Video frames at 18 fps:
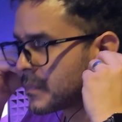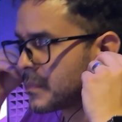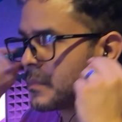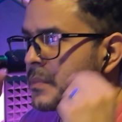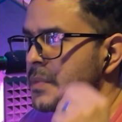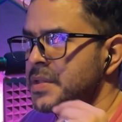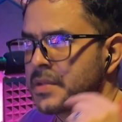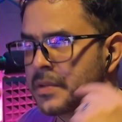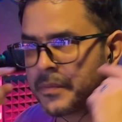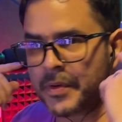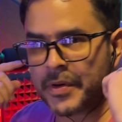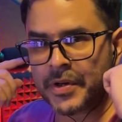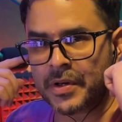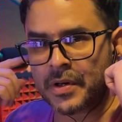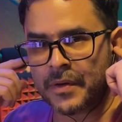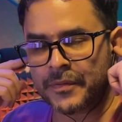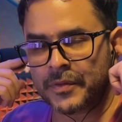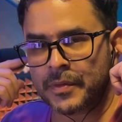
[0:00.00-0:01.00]
These are very
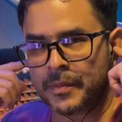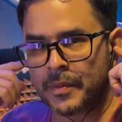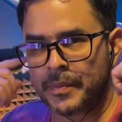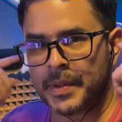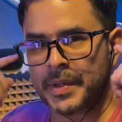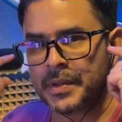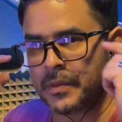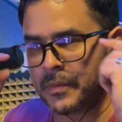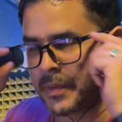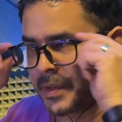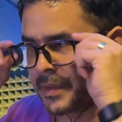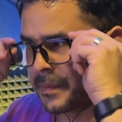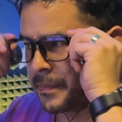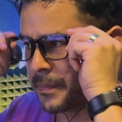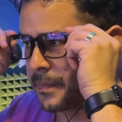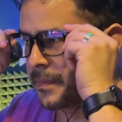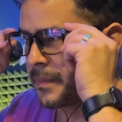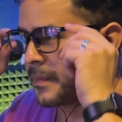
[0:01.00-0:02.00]
comfortable, by the way,
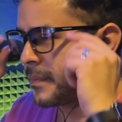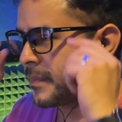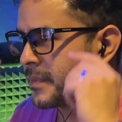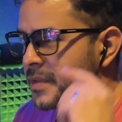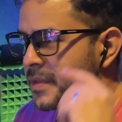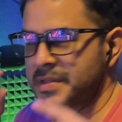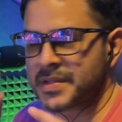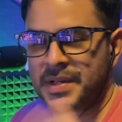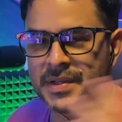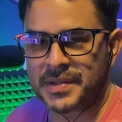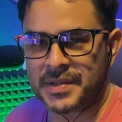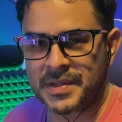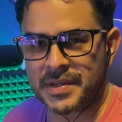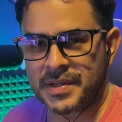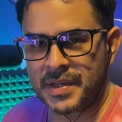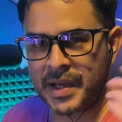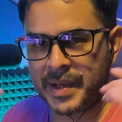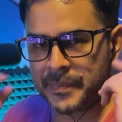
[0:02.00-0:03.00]
just like
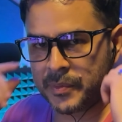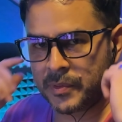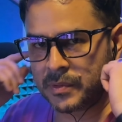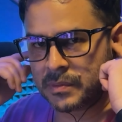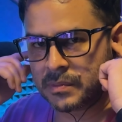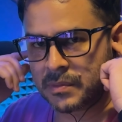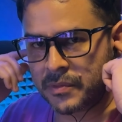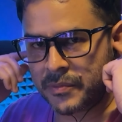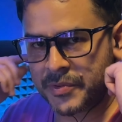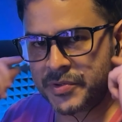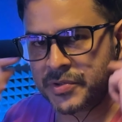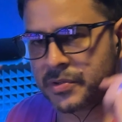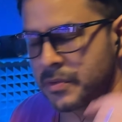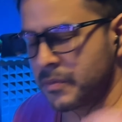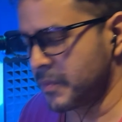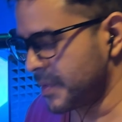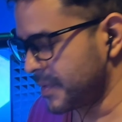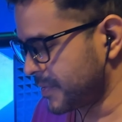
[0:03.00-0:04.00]
the Apple
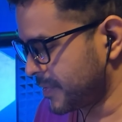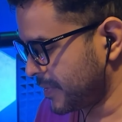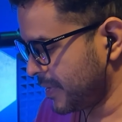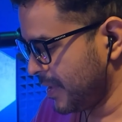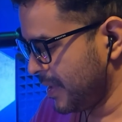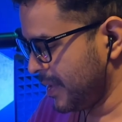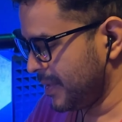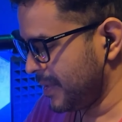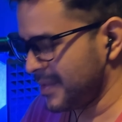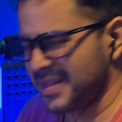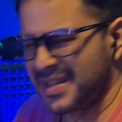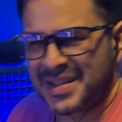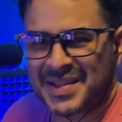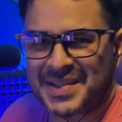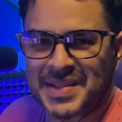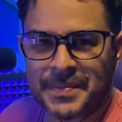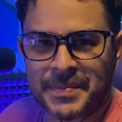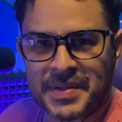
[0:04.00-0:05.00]
original ones. They got
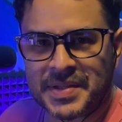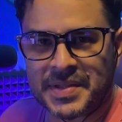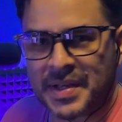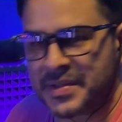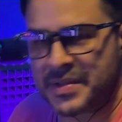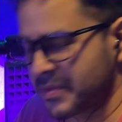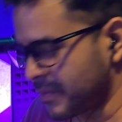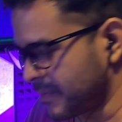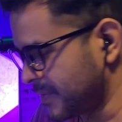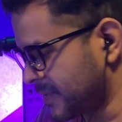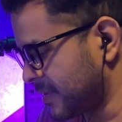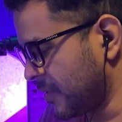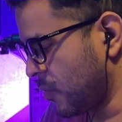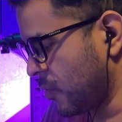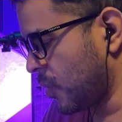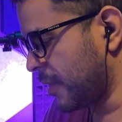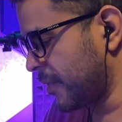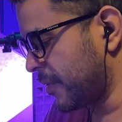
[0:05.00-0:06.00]
the same design, so it's no
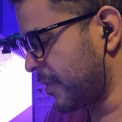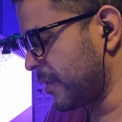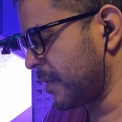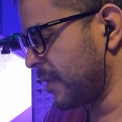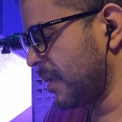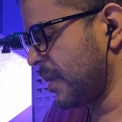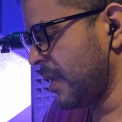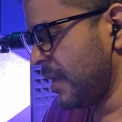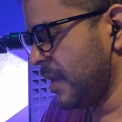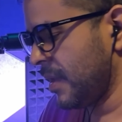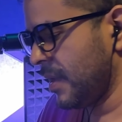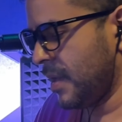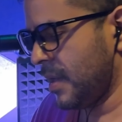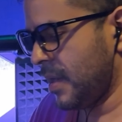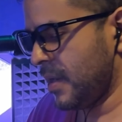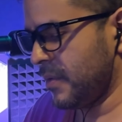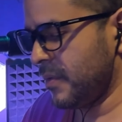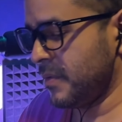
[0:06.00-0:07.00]
wonder.
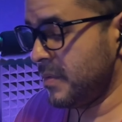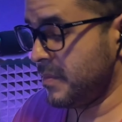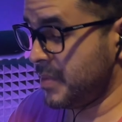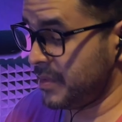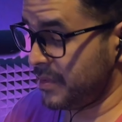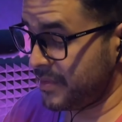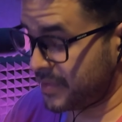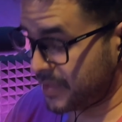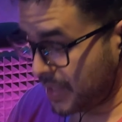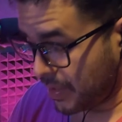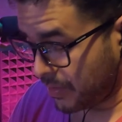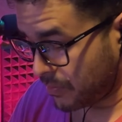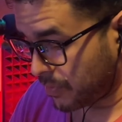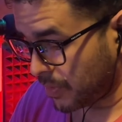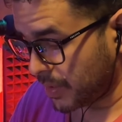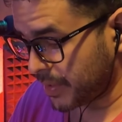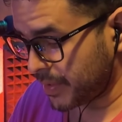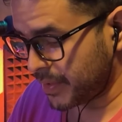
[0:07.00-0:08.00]
I don't know about the sound
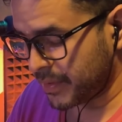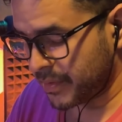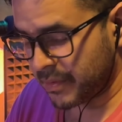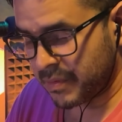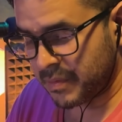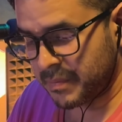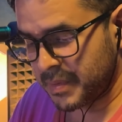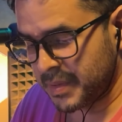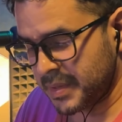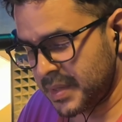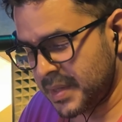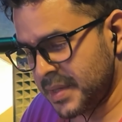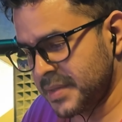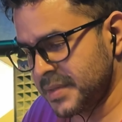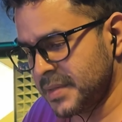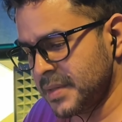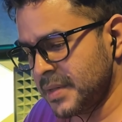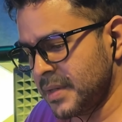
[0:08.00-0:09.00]
quality though, but
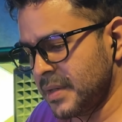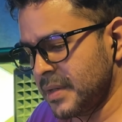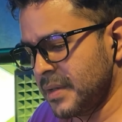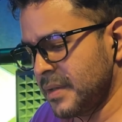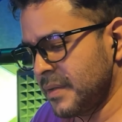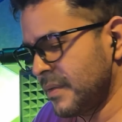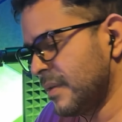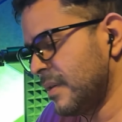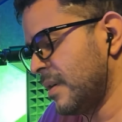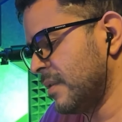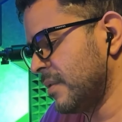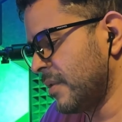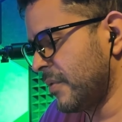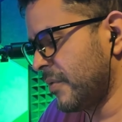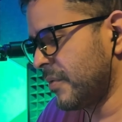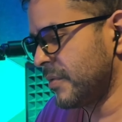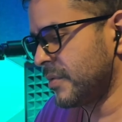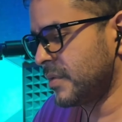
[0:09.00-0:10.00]
that's
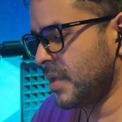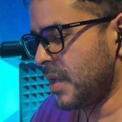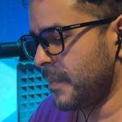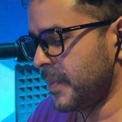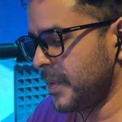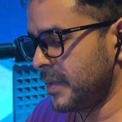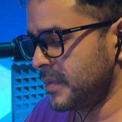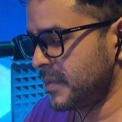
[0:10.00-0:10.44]
another topic.